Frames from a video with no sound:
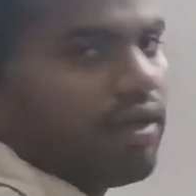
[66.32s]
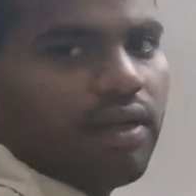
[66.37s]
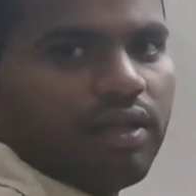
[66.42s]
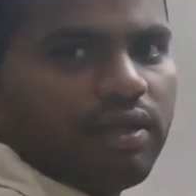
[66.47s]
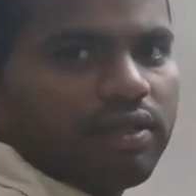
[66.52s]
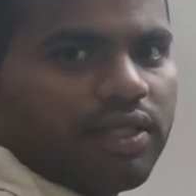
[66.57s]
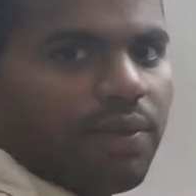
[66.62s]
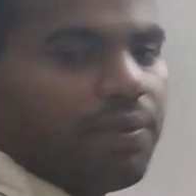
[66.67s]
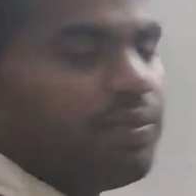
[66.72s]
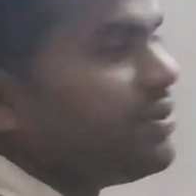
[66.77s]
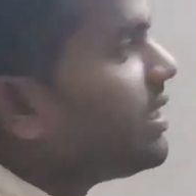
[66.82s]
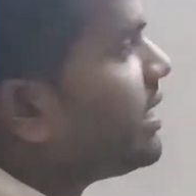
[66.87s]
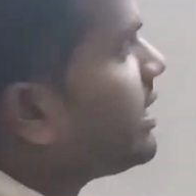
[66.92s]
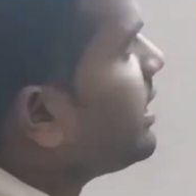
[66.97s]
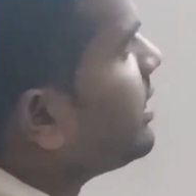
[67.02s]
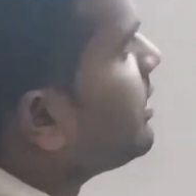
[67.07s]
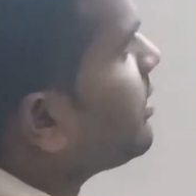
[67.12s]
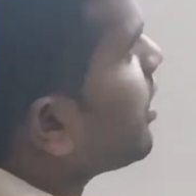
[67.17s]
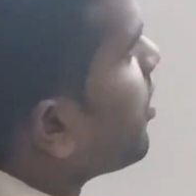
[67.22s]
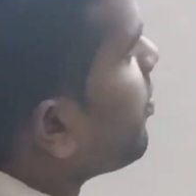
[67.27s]

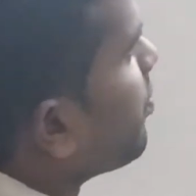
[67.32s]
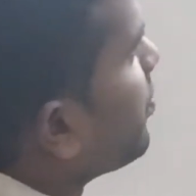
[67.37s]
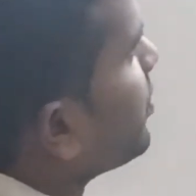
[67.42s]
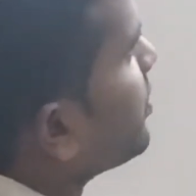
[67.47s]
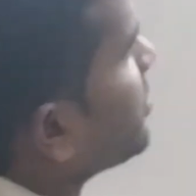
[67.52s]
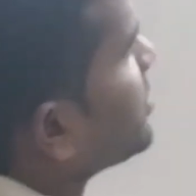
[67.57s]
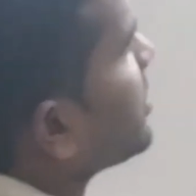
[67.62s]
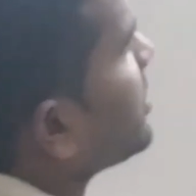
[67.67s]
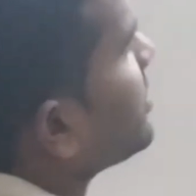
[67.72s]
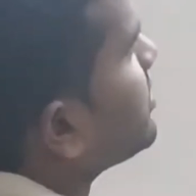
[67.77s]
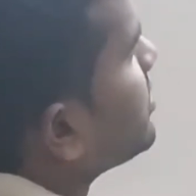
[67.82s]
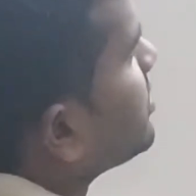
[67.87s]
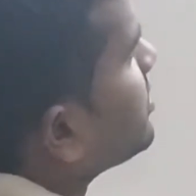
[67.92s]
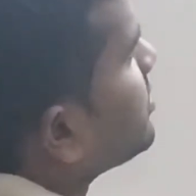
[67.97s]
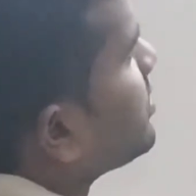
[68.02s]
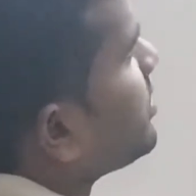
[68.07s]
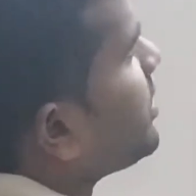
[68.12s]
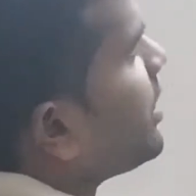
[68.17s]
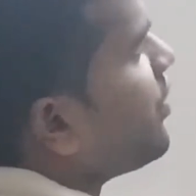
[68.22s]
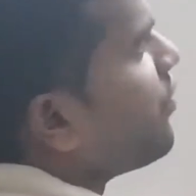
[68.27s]
subject in computer science
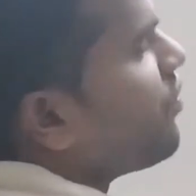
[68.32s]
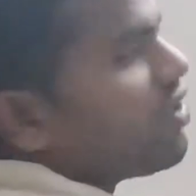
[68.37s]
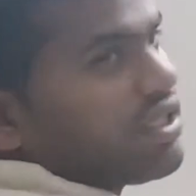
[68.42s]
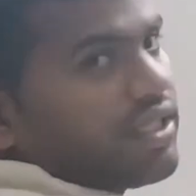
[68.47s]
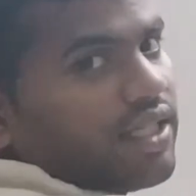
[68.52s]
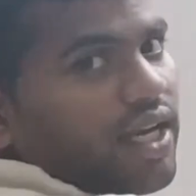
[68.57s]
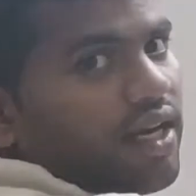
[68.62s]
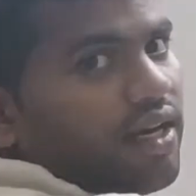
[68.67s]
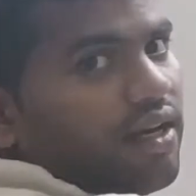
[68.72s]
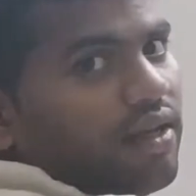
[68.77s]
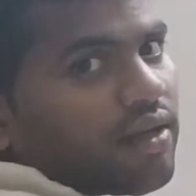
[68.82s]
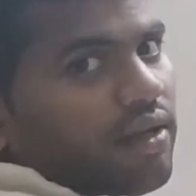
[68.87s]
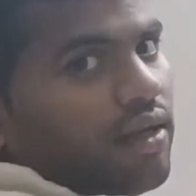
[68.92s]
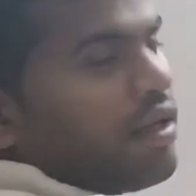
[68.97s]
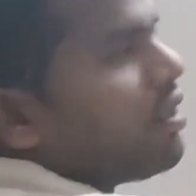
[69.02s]
is TOC and